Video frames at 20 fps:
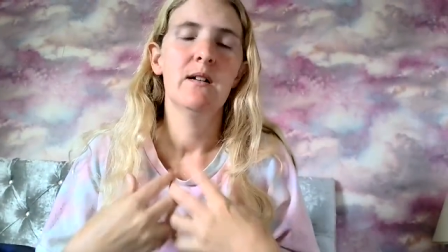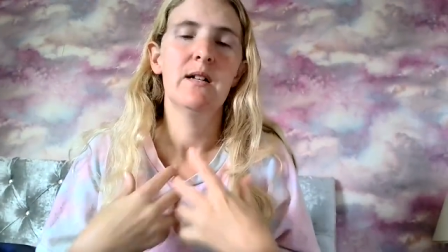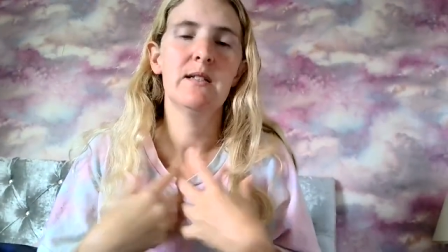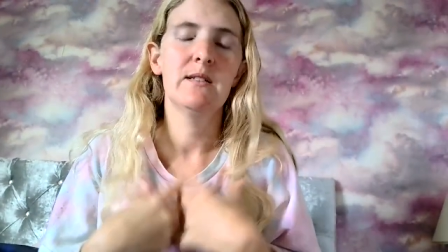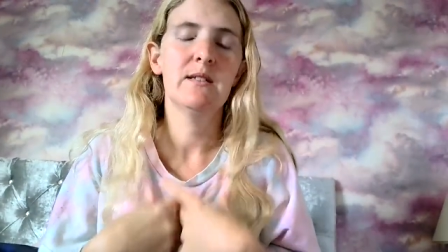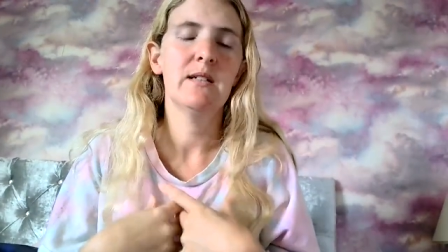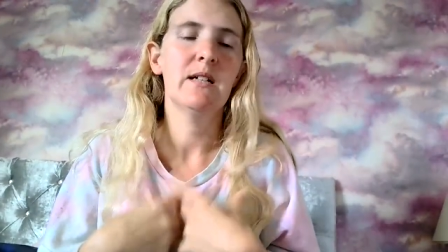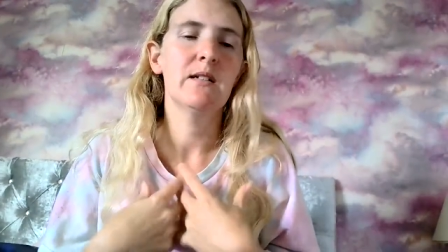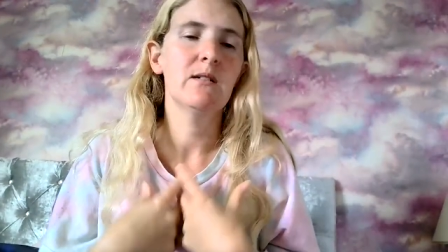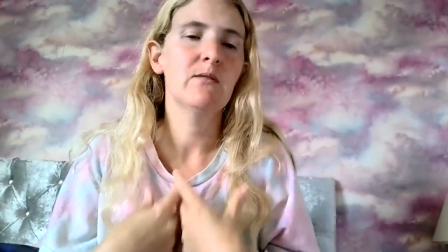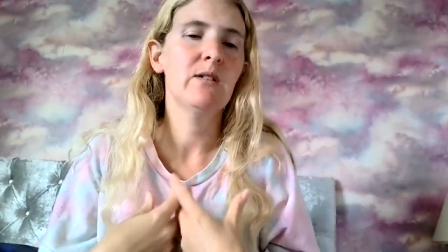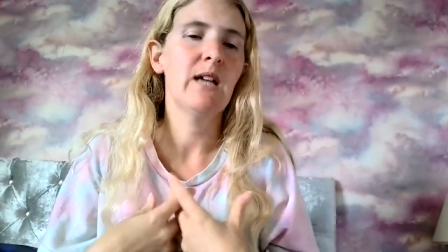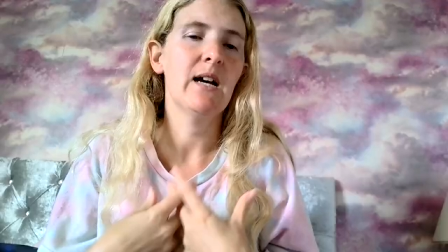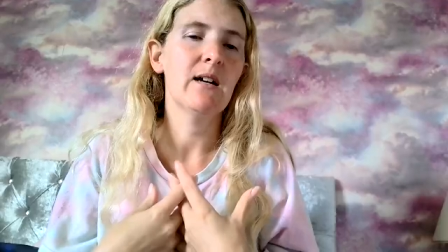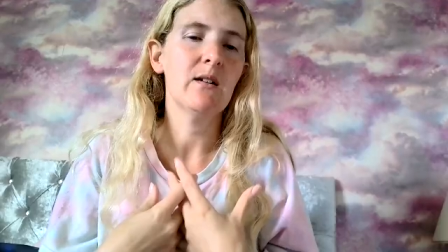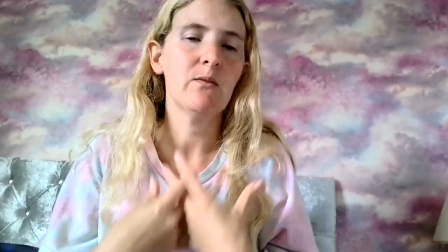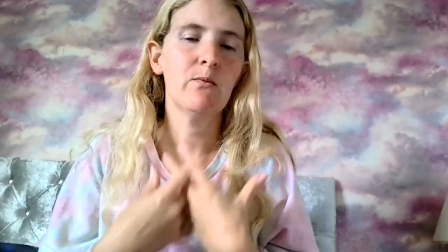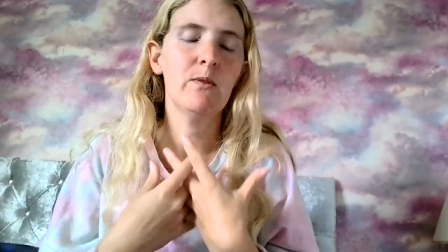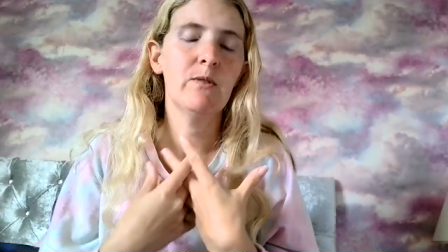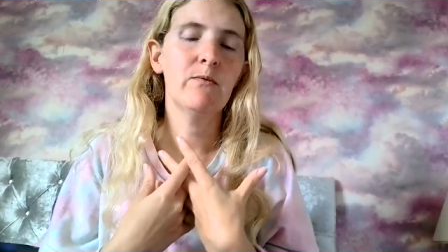and say,
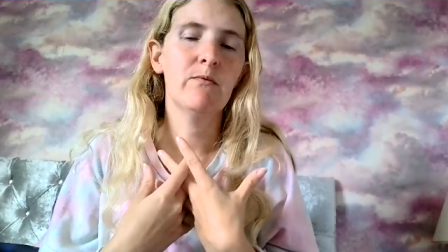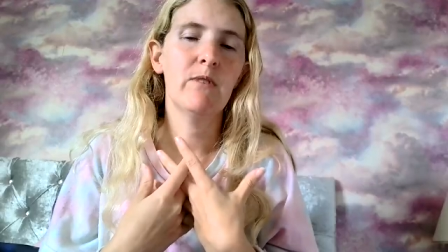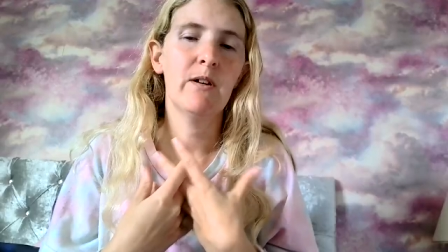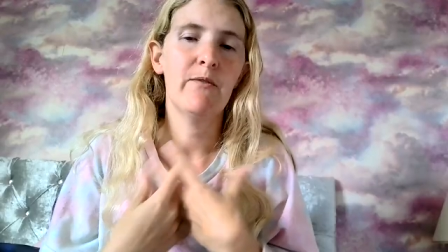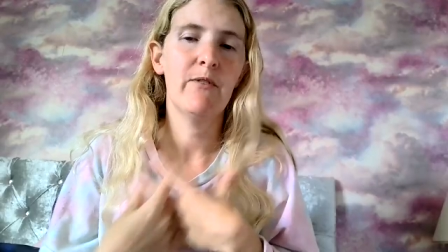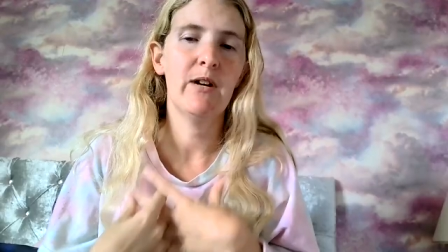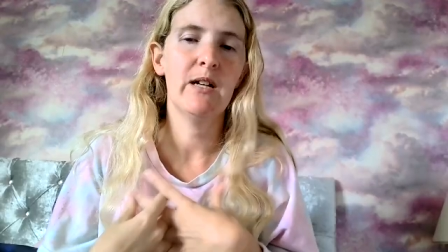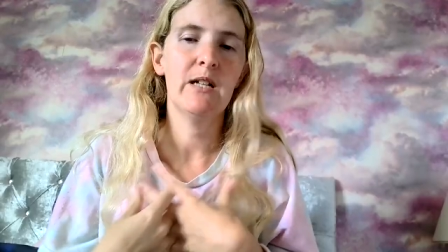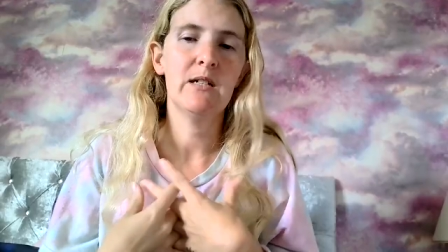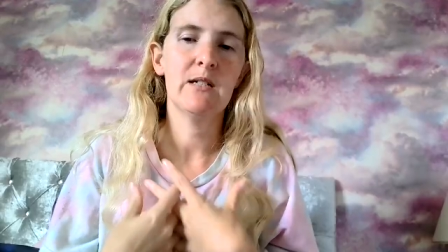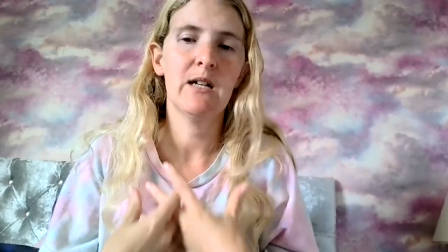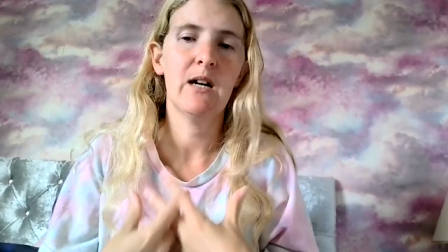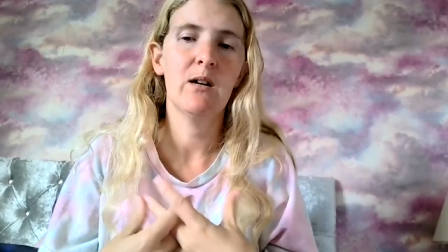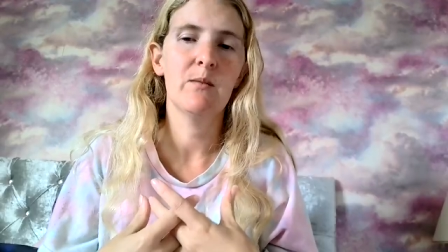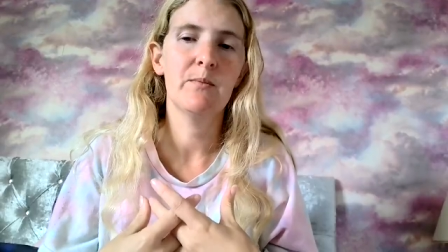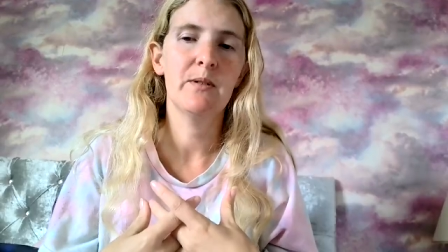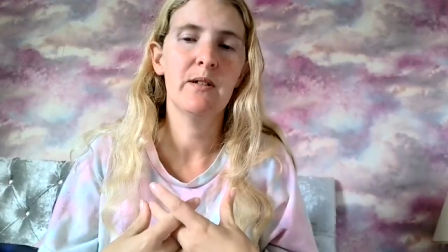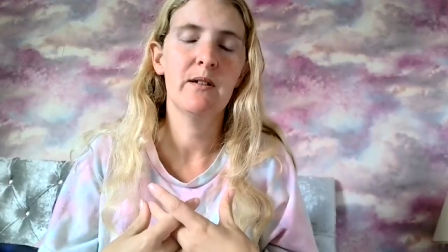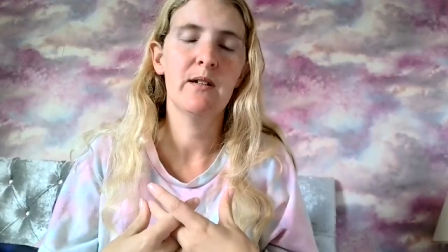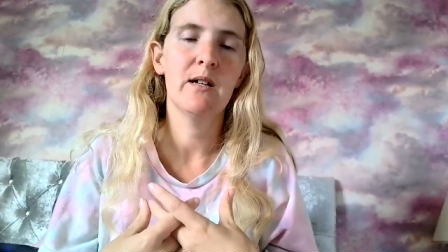yes, we're, we're ready to
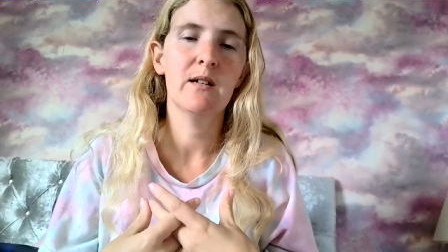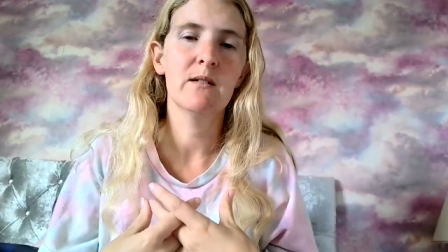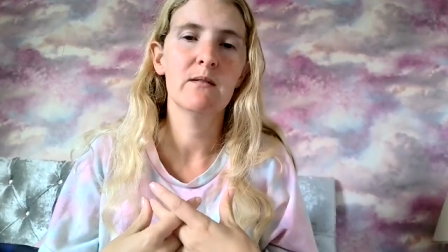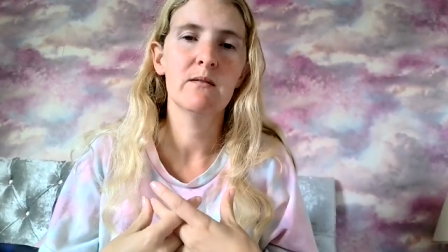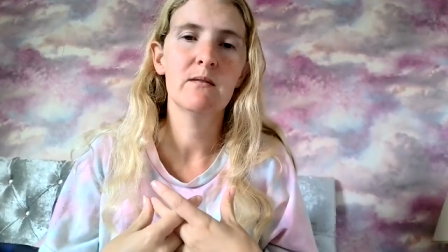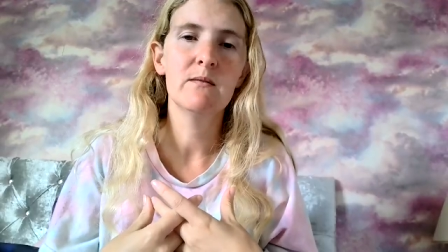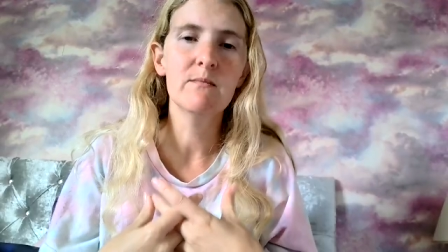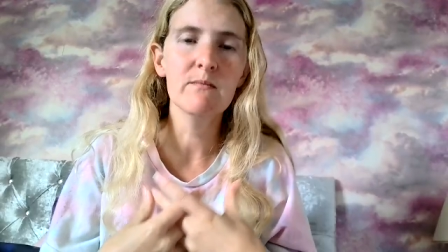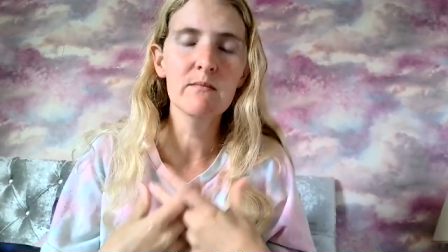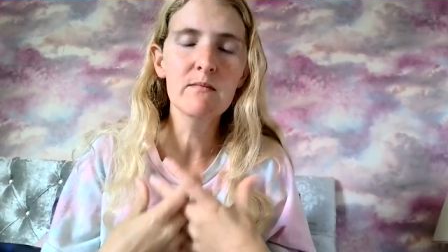help you now.